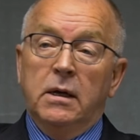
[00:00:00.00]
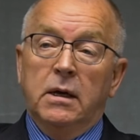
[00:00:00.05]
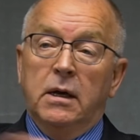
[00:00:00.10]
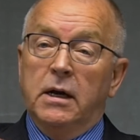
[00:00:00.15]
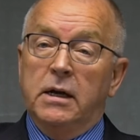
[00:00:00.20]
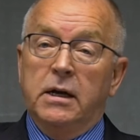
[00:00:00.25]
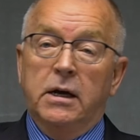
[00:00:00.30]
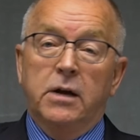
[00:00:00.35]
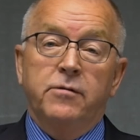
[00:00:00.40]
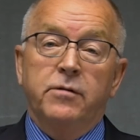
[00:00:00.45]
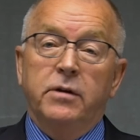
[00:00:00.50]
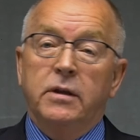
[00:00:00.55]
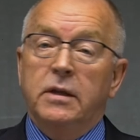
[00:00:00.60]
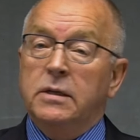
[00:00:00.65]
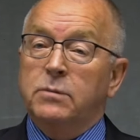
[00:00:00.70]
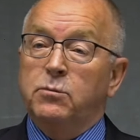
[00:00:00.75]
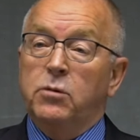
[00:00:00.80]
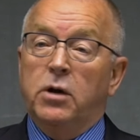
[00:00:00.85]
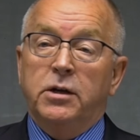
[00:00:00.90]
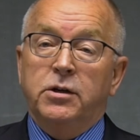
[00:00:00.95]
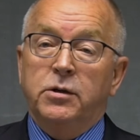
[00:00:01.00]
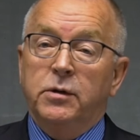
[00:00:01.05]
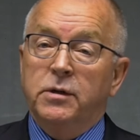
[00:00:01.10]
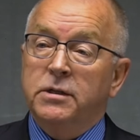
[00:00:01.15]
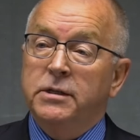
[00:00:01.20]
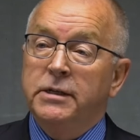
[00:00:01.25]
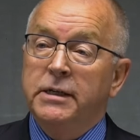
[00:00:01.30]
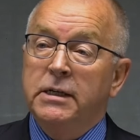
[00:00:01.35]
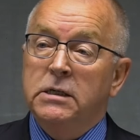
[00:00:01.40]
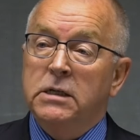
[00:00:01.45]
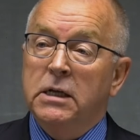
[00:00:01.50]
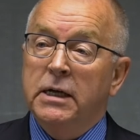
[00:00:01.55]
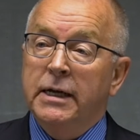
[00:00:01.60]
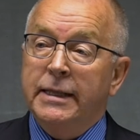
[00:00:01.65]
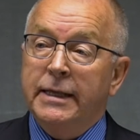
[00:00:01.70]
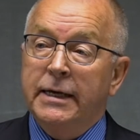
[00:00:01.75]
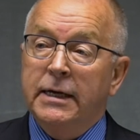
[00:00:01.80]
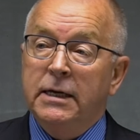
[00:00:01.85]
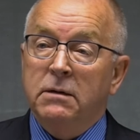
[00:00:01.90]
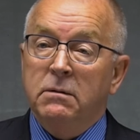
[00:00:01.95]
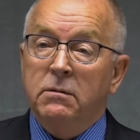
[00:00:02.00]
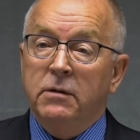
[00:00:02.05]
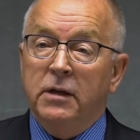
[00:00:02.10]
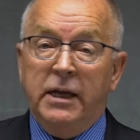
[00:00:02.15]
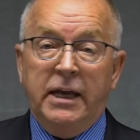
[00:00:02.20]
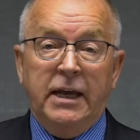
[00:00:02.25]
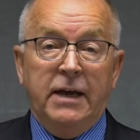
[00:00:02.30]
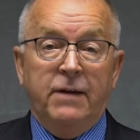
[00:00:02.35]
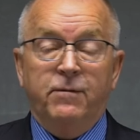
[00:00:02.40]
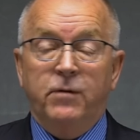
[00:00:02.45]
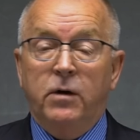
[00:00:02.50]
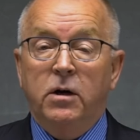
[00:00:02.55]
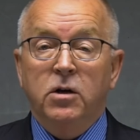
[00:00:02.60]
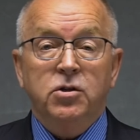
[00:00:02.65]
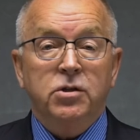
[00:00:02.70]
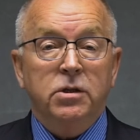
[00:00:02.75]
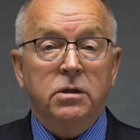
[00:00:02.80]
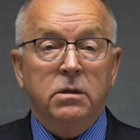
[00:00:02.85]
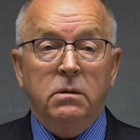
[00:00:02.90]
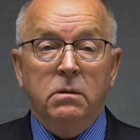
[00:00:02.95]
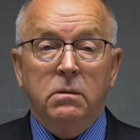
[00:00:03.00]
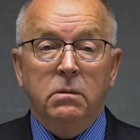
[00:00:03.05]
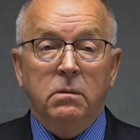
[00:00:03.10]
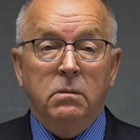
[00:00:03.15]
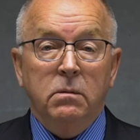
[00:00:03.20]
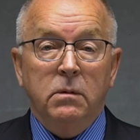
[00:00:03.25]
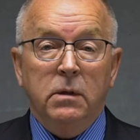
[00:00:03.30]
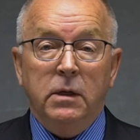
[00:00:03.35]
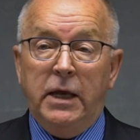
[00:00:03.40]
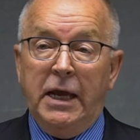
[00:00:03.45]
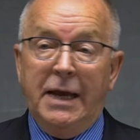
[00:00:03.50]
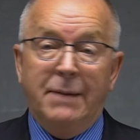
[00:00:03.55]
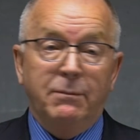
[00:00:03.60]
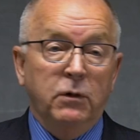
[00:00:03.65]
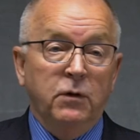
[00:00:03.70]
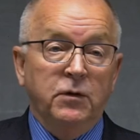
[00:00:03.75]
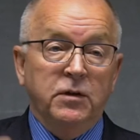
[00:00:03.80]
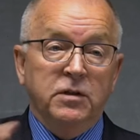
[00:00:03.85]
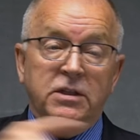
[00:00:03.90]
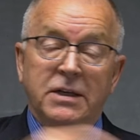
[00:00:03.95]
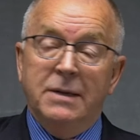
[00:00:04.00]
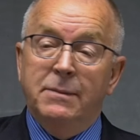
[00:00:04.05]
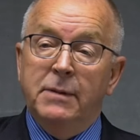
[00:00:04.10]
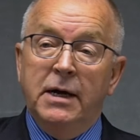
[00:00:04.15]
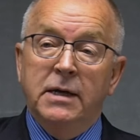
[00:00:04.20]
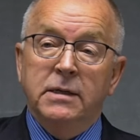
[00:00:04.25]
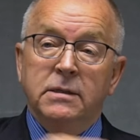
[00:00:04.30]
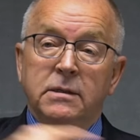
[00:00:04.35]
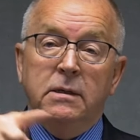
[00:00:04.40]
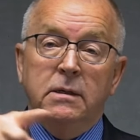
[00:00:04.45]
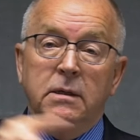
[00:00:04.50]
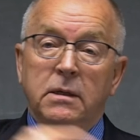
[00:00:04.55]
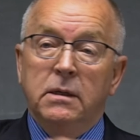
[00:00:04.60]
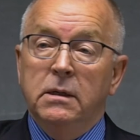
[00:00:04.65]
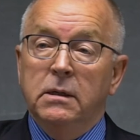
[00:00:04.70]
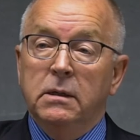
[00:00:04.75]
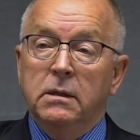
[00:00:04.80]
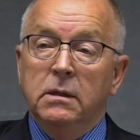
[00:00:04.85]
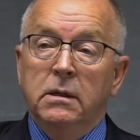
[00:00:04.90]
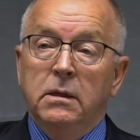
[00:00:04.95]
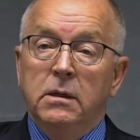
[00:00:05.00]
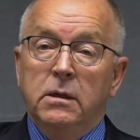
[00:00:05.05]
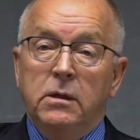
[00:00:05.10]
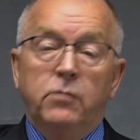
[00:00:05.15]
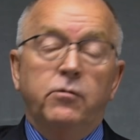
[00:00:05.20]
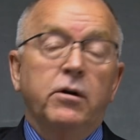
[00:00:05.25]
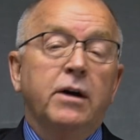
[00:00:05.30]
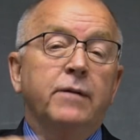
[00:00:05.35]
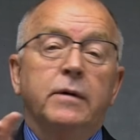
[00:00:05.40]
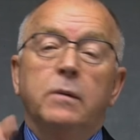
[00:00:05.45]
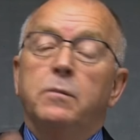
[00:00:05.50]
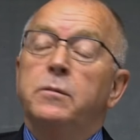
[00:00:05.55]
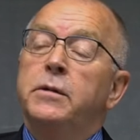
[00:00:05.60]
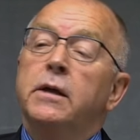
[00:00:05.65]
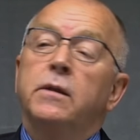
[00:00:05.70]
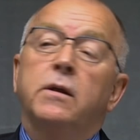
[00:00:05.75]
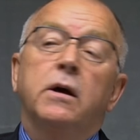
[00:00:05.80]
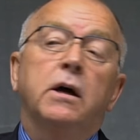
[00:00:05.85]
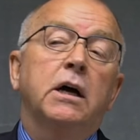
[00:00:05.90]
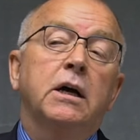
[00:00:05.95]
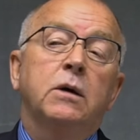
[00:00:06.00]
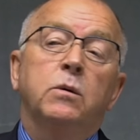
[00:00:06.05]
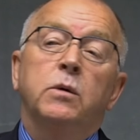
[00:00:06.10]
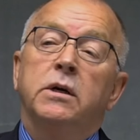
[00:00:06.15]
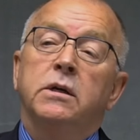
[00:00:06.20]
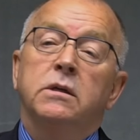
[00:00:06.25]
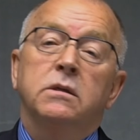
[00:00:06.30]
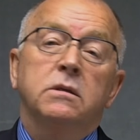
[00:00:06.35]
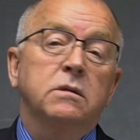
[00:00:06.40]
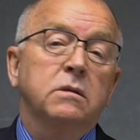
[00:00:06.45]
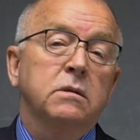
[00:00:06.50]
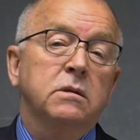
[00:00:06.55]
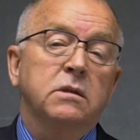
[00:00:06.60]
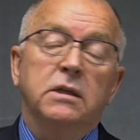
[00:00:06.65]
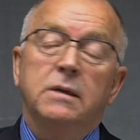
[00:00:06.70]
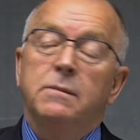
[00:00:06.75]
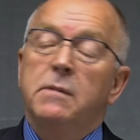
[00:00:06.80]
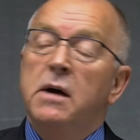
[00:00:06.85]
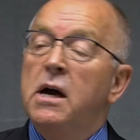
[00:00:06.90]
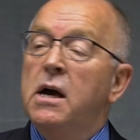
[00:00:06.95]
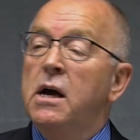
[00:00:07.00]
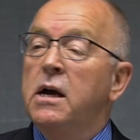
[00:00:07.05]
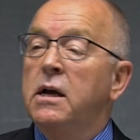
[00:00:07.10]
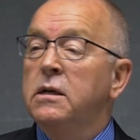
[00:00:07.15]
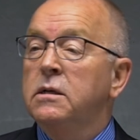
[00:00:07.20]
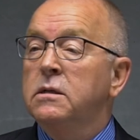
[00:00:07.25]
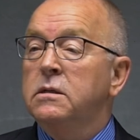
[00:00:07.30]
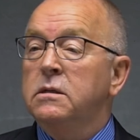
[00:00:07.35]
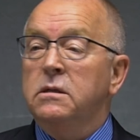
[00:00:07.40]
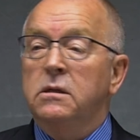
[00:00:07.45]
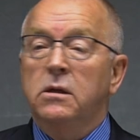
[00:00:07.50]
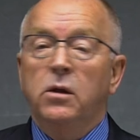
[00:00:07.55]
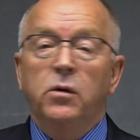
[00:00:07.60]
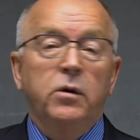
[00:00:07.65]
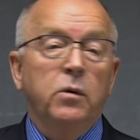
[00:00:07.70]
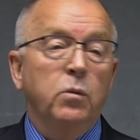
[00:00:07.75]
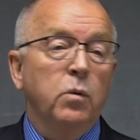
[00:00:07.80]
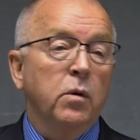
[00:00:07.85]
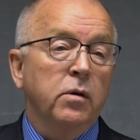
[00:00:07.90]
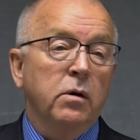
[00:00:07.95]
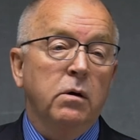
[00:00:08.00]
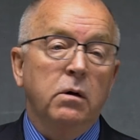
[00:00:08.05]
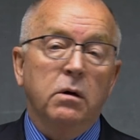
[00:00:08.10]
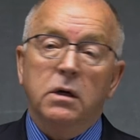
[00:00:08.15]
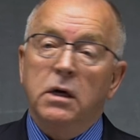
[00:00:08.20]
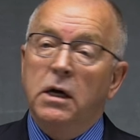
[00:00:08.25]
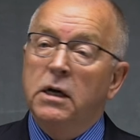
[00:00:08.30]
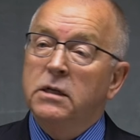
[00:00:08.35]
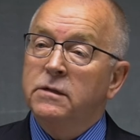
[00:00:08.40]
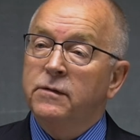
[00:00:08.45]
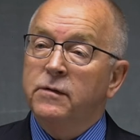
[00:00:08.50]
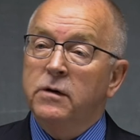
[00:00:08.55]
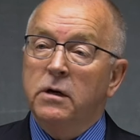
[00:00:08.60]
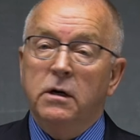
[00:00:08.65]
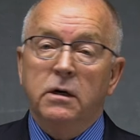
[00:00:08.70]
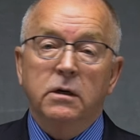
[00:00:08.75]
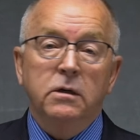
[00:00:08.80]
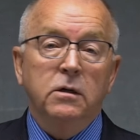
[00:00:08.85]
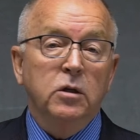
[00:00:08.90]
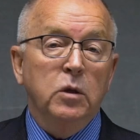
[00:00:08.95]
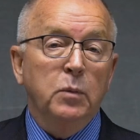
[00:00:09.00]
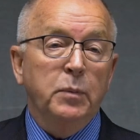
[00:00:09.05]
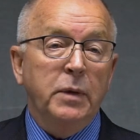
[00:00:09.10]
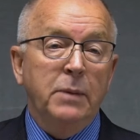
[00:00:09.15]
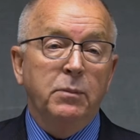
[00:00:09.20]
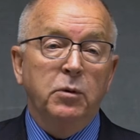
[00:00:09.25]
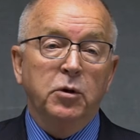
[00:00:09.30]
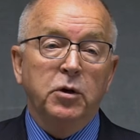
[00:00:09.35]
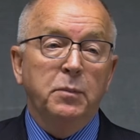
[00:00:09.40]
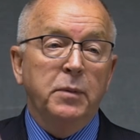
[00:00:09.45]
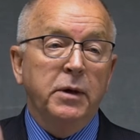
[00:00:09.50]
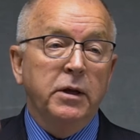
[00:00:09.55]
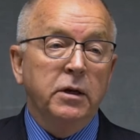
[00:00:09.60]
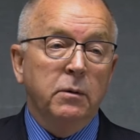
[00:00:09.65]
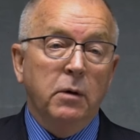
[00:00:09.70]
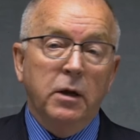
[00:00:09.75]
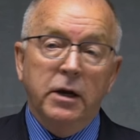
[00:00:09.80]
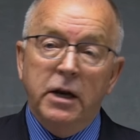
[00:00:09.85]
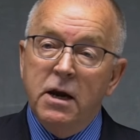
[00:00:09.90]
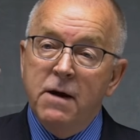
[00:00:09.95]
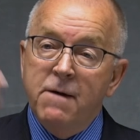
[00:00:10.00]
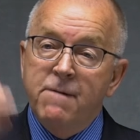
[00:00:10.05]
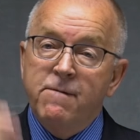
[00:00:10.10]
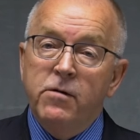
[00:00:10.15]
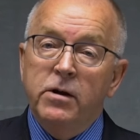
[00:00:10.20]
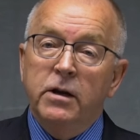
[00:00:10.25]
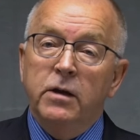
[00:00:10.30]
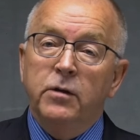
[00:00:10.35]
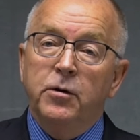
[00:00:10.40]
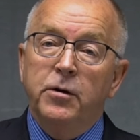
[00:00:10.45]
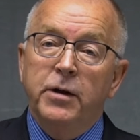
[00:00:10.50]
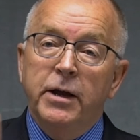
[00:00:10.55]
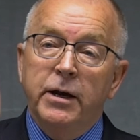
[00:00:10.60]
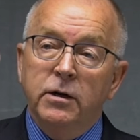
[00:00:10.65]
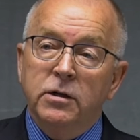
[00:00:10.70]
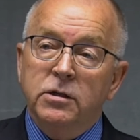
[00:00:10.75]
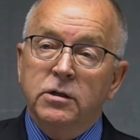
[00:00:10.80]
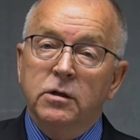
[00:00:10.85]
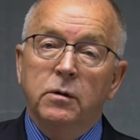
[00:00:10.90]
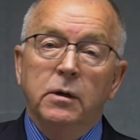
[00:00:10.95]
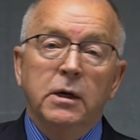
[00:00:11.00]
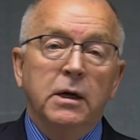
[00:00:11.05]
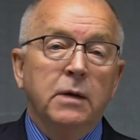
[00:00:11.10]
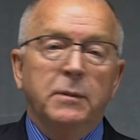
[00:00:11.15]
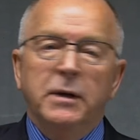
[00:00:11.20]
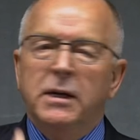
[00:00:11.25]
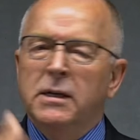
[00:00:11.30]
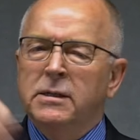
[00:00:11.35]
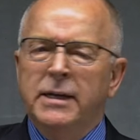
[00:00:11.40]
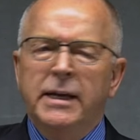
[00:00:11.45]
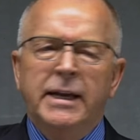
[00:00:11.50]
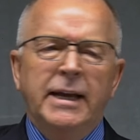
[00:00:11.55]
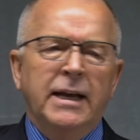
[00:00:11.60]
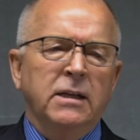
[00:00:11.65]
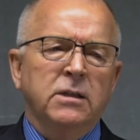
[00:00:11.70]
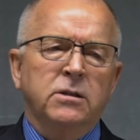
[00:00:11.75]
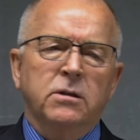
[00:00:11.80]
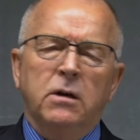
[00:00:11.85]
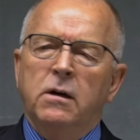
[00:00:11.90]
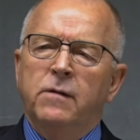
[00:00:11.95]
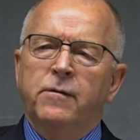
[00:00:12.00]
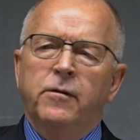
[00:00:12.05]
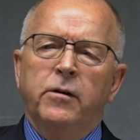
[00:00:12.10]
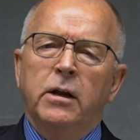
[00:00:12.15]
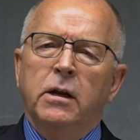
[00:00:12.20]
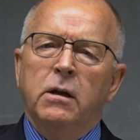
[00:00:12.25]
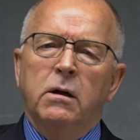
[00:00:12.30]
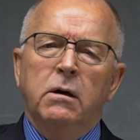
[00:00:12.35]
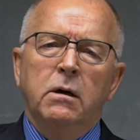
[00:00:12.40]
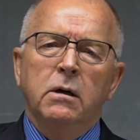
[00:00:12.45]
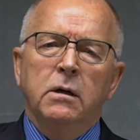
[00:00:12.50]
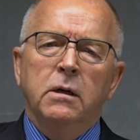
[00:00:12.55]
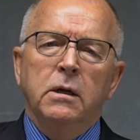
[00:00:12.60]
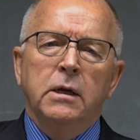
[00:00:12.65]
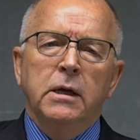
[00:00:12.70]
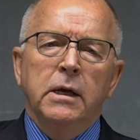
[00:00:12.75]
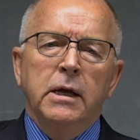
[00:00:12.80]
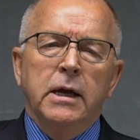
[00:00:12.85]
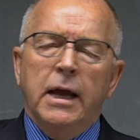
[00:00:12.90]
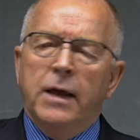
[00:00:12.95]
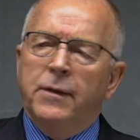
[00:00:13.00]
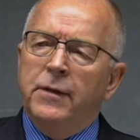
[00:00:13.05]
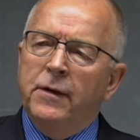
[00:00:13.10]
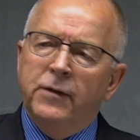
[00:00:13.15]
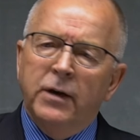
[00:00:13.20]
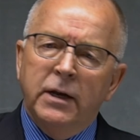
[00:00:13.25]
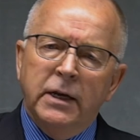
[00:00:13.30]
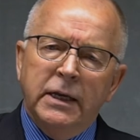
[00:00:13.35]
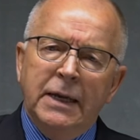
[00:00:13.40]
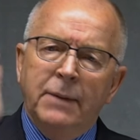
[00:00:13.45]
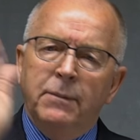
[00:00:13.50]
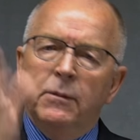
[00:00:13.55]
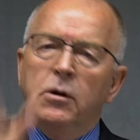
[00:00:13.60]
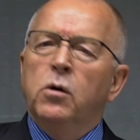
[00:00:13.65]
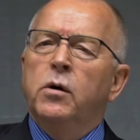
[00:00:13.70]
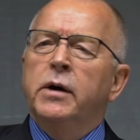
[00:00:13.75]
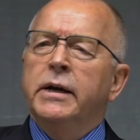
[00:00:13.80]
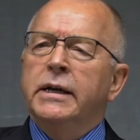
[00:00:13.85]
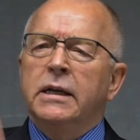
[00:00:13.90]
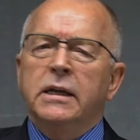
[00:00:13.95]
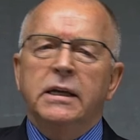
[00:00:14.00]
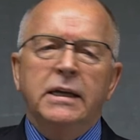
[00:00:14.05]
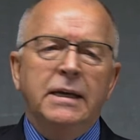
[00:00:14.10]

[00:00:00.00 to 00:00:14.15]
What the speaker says: a country that's brought to its knees like that can't function, can't move its semis, You drive up and down the highways, semis loaded with all kinds of cargo that people depend on every other day or so because they can't stock very long, and they've got to keep going and